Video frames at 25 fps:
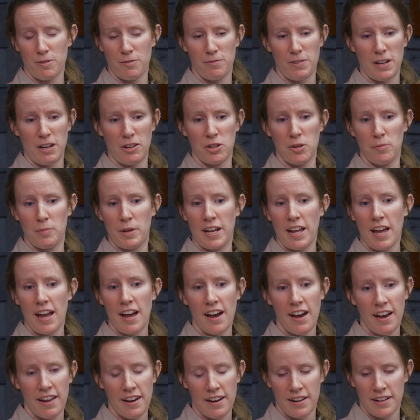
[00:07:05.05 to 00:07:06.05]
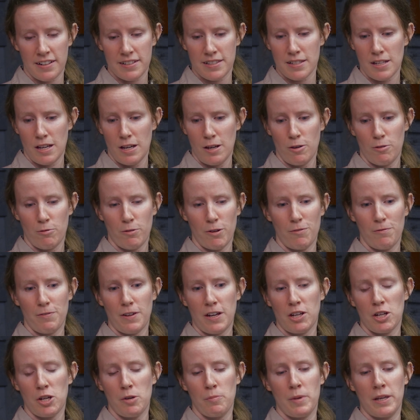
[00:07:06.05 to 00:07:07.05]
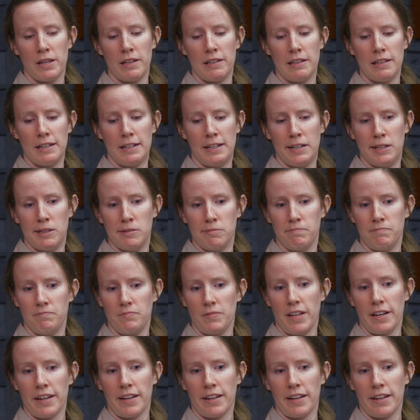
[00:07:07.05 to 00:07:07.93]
We found them in attics, we found them in um,